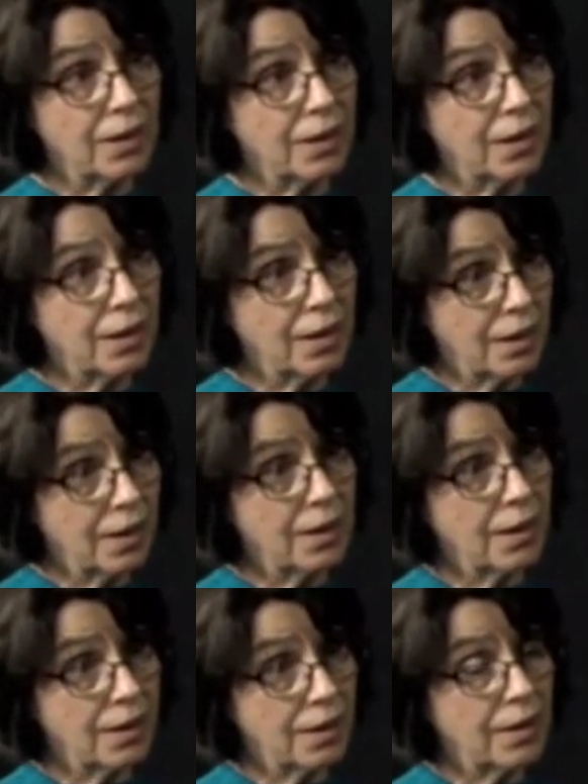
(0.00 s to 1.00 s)
It does
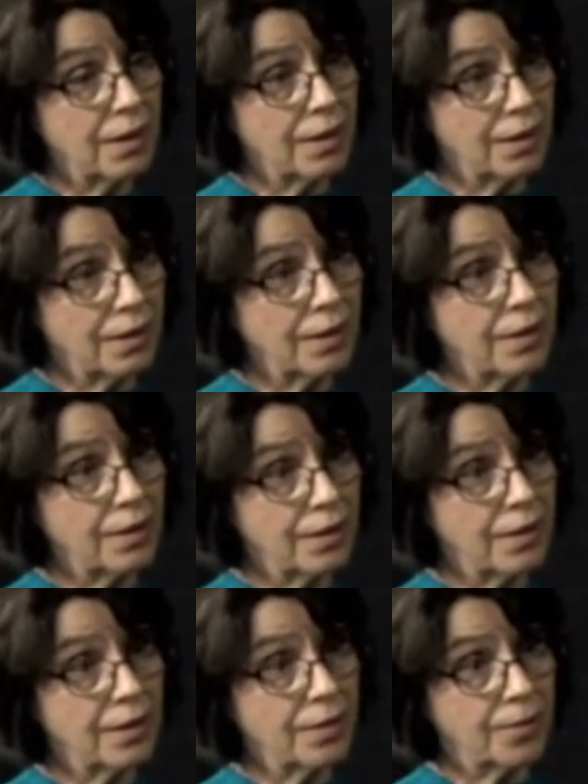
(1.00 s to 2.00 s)
have a lot to do with the
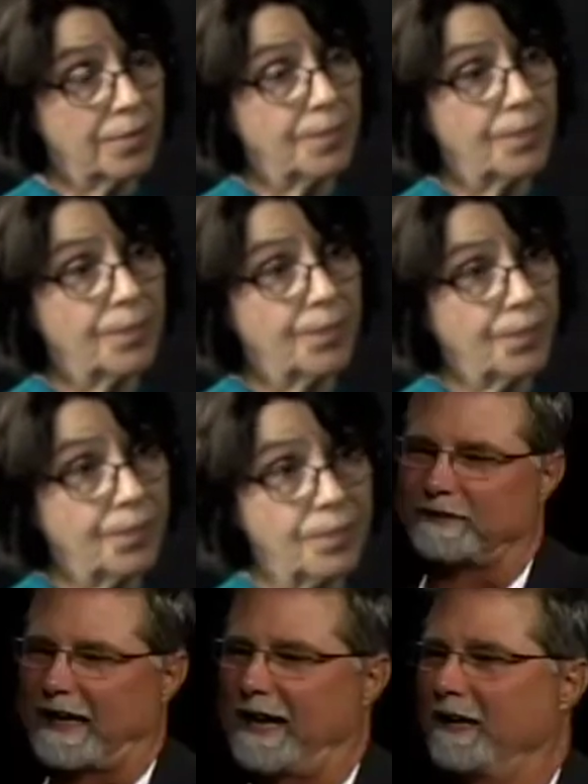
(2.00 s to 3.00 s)
trees, and we're in the
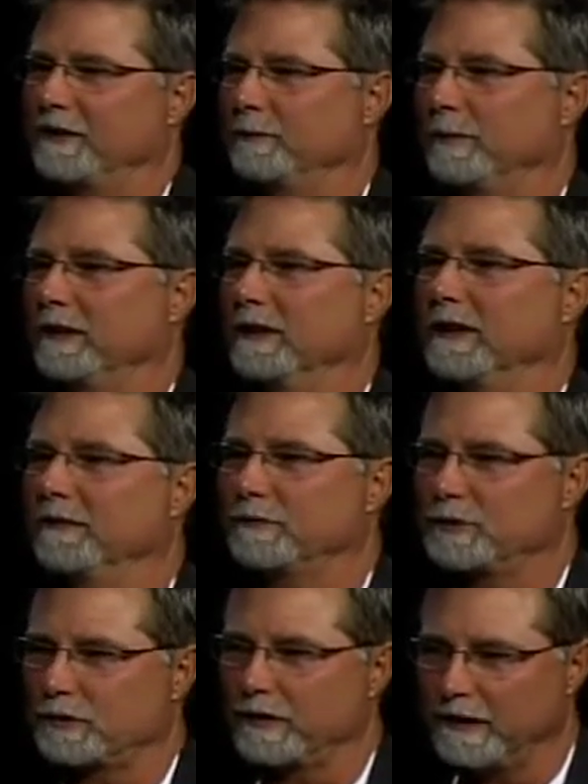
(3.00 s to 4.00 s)
South, and we love
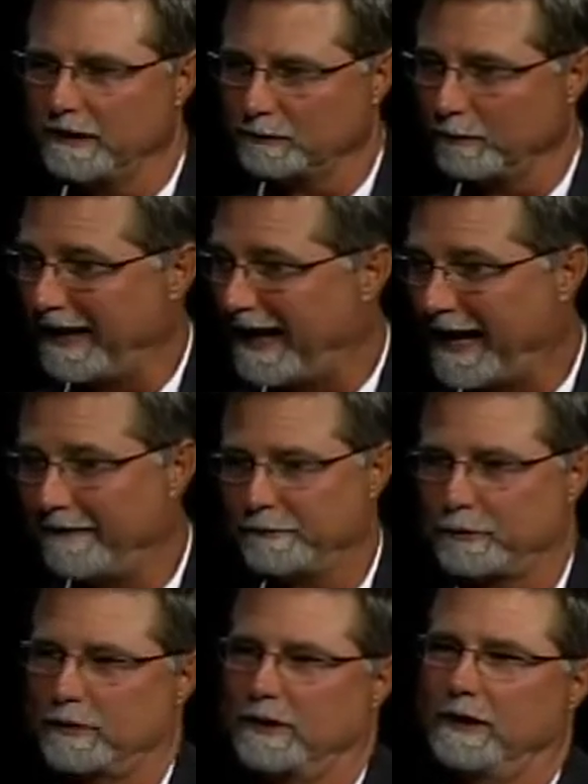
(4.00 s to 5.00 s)
trees, and we have
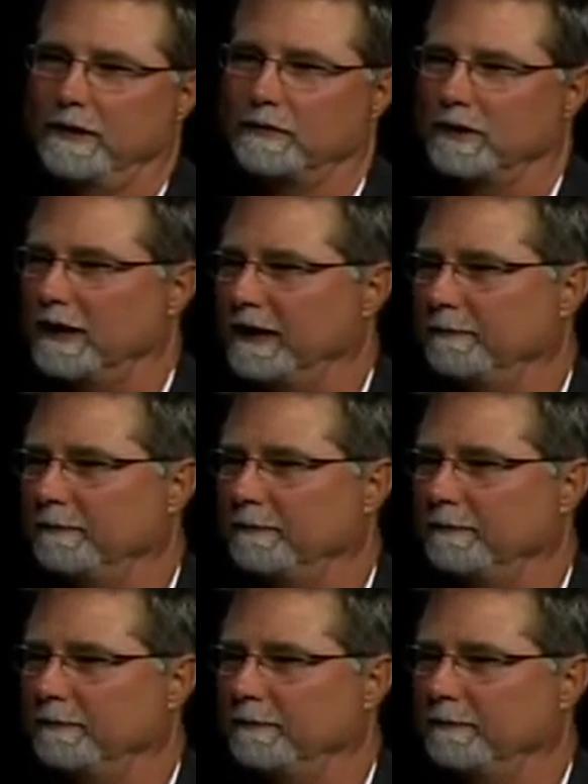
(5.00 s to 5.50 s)
trees, and